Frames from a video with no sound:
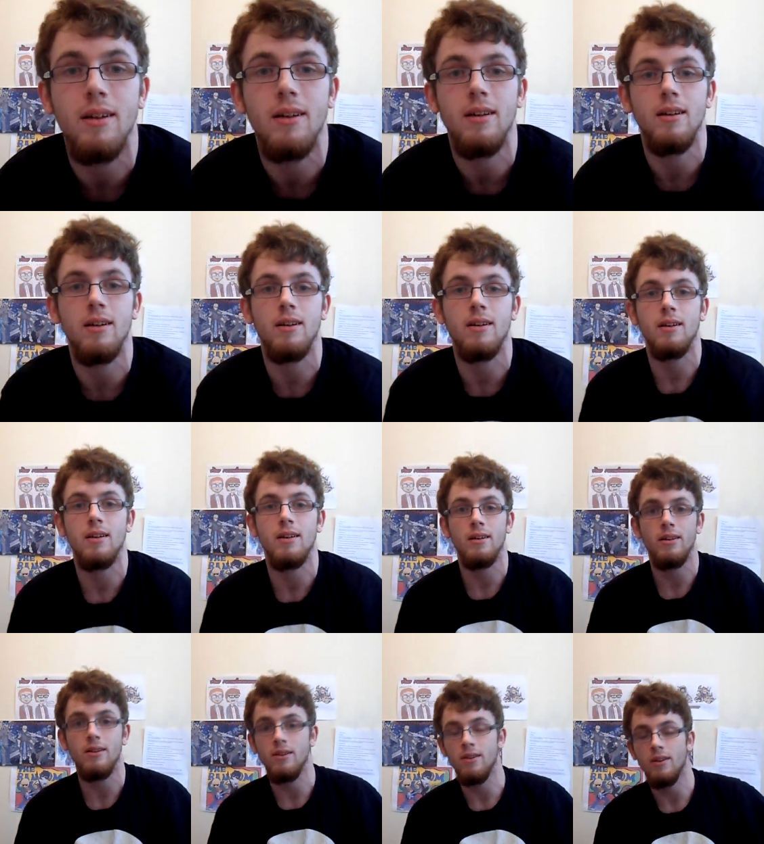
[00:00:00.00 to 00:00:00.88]

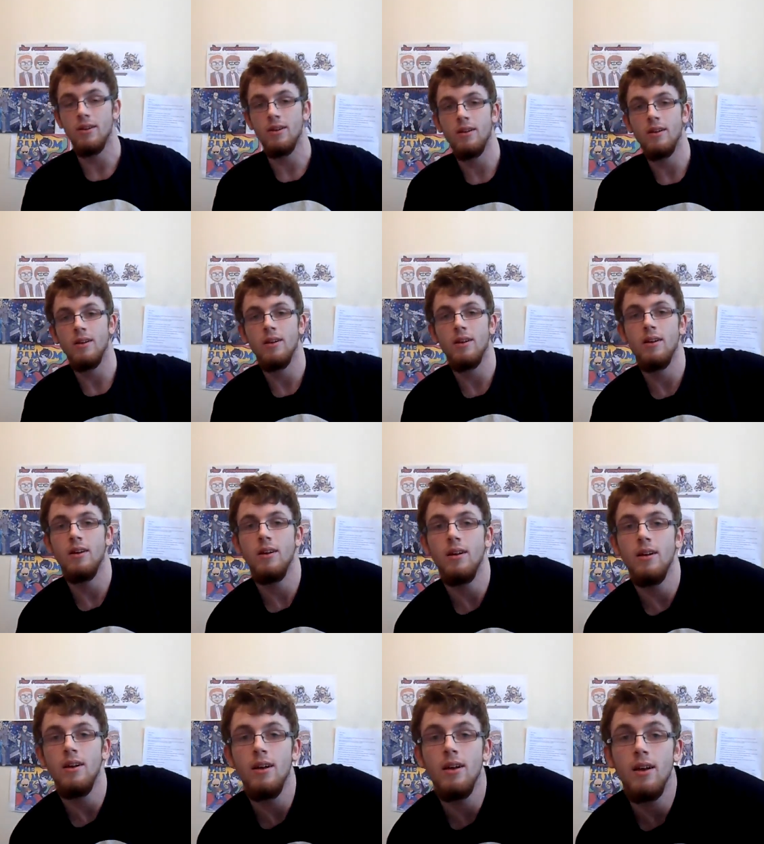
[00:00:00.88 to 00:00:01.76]

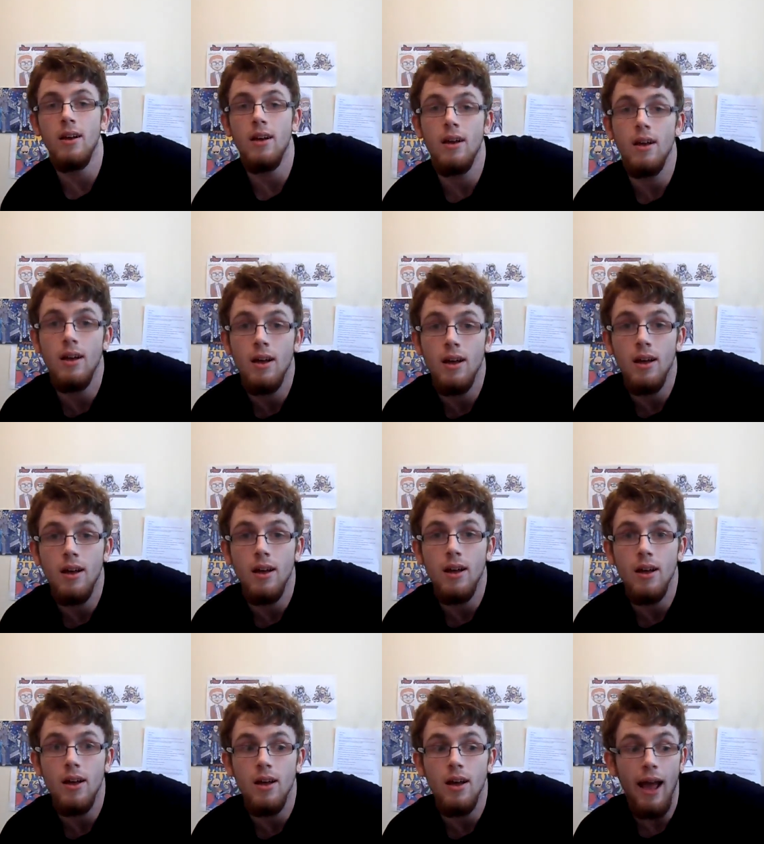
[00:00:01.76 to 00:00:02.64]

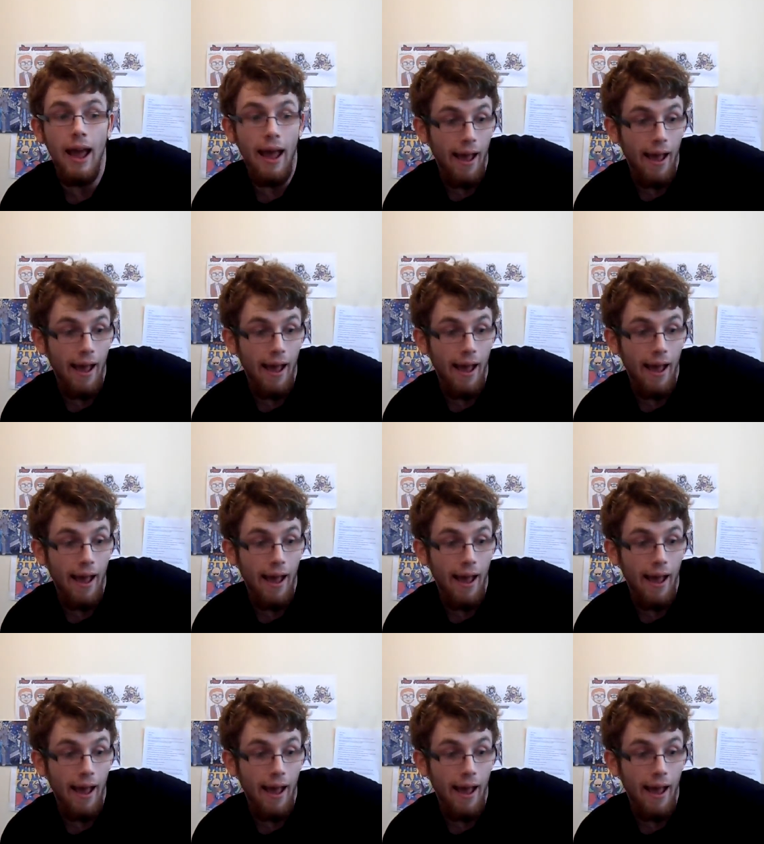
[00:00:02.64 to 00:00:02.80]
Nothing is said.